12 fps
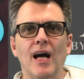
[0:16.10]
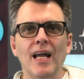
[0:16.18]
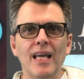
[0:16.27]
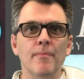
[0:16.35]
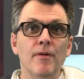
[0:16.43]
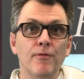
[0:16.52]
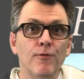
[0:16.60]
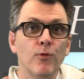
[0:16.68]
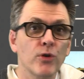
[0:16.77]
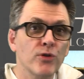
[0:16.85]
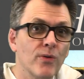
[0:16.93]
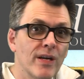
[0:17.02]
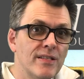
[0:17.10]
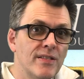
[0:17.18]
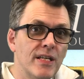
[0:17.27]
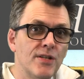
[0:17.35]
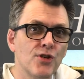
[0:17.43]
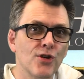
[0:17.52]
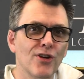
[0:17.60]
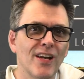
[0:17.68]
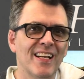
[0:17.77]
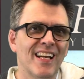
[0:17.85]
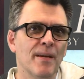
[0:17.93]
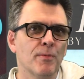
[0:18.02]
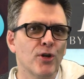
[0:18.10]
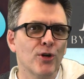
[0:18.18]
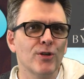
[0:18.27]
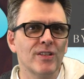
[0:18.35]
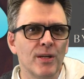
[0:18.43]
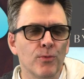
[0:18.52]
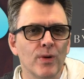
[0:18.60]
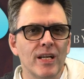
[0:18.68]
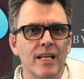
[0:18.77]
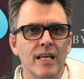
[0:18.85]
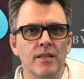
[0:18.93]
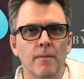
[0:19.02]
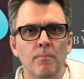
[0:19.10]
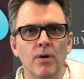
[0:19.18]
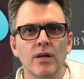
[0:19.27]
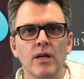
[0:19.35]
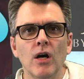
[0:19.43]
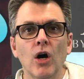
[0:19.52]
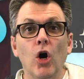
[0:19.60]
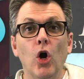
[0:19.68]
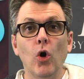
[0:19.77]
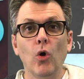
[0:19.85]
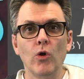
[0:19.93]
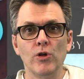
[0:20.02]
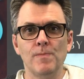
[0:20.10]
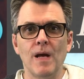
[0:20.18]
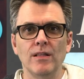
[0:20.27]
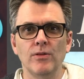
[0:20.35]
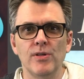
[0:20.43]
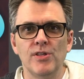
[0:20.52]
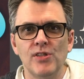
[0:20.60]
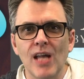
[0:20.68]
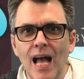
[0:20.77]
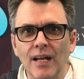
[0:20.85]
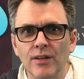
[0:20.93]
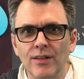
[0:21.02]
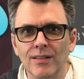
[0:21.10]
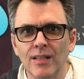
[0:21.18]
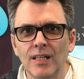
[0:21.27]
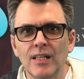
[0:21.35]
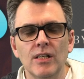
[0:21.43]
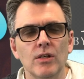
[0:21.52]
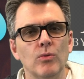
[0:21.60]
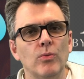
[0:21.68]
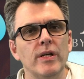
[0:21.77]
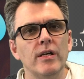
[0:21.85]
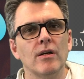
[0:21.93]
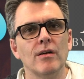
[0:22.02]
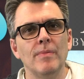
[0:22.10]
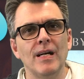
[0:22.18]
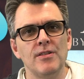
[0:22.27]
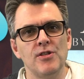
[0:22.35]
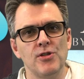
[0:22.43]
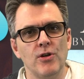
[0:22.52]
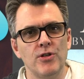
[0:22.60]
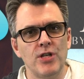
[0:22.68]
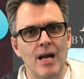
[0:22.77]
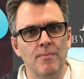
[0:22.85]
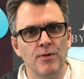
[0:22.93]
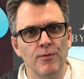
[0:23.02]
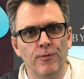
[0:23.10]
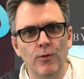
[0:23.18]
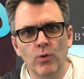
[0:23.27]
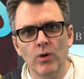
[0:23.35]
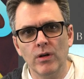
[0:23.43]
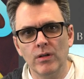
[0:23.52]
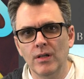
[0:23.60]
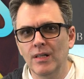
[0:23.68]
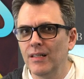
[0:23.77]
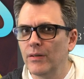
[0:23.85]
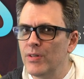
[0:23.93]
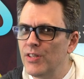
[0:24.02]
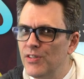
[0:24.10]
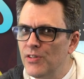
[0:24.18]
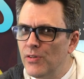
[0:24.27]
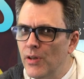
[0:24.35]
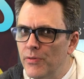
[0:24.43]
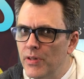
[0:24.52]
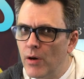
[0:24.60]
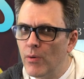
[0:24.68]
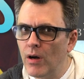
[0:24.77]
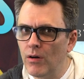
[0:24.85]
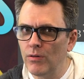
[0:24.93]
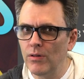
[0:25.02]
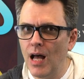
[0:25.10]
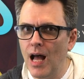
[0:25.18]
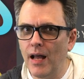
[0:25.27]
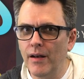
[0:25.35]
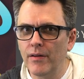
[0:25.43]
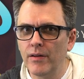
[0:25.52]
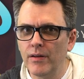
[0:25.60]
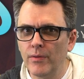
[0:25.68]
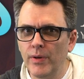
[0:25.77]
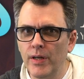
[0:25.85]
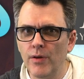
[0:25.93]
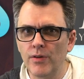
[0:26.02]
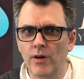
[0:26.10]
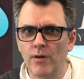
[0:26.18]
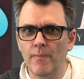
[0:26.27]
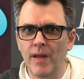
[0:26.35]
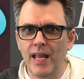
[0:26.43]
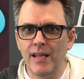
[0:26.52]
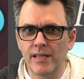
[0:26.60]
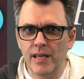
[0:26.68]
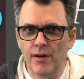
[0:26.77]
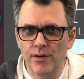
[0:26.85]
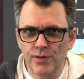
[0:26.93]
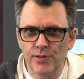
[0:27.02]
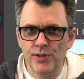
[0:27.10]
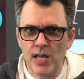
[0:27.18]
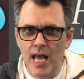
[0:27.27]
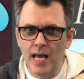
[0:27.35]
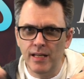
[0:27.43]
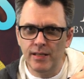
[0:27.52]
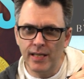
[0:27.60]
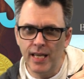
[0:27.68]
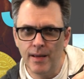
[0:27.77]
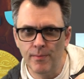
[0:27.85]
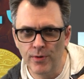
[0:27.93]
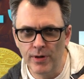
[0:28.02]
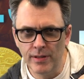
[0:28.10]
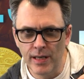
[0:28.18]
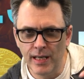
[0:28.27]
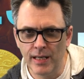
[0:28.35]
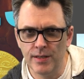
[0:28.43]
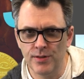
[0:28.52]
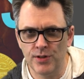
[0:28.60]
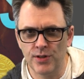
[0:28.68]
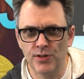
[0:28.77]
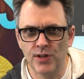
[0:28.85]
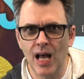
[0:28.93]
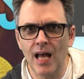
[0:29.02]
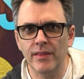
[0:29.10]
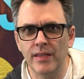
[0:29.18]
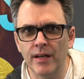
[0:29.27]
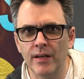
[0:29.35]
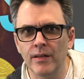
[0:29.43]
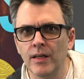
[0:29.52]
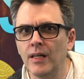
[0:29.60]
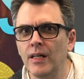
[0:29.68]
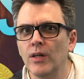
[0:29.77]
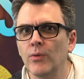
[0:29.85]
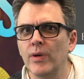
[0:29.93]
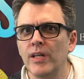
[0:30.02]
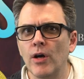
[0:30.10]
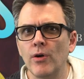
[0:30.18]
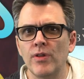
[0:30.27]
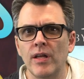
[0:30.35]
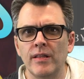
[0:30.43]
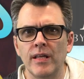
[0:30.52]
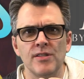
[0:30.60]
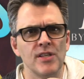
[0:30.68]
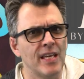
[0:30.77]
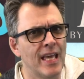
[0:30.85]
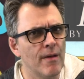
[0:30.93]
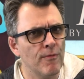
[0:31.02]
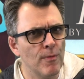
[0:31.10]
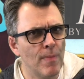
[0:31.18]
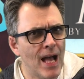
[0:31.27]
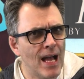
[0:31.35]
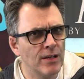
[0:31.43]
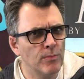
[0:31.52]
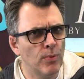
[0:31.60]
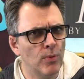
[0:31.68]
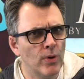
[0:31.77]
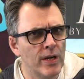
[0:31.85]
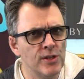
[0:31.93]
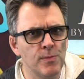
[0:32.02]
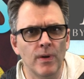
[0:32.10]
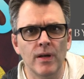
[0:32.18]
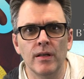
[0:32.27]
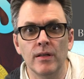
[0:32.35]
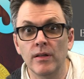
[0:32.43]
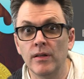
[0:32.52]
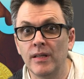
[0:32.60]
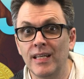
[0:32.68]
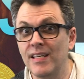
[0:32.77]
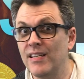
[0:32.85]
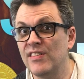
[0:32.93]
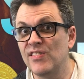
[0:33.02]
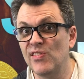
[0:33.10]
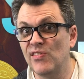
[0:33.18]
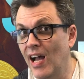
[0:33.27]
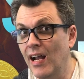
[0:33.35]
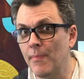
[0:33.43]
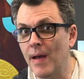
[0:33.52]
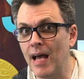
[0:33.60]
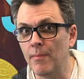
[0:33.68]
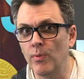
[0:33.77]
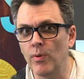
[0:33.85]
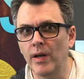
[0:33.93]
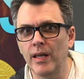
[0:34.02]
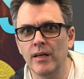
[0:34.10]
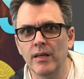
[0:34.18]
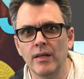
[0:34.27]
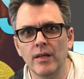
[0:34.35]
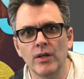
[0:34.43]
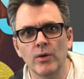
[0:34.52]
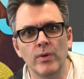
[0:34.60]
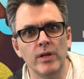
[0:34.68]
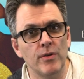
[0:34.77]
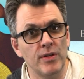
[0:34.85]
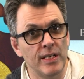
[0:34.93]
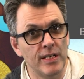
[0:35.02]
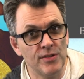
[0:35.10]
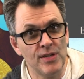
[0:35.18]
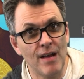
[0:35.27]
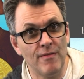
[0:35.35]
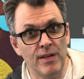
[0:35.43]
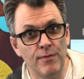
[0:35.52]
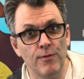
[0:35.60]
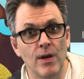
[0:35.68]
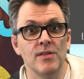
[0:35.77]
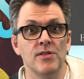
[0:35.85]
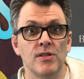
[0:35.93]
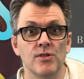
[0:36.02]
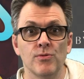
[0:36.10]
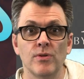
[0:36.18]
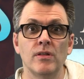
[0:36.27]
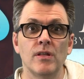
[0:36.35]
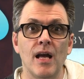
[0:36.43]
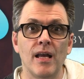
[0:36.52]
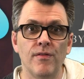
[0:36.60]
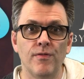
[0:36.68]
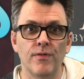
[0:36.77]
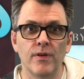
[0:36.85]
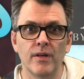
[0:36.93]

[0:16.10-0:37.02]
I am a fourth grade teacher and I am currently reading the book Holes by Louis Sachar. We are about to start chapter 4. We still don't know a whole lot. We know that our main character is heading to Camp Green Lake and has just gotten there. We know that it's a camp for bad boys, but he's not a bad boy. We know that he doesn't have any friends in his real life.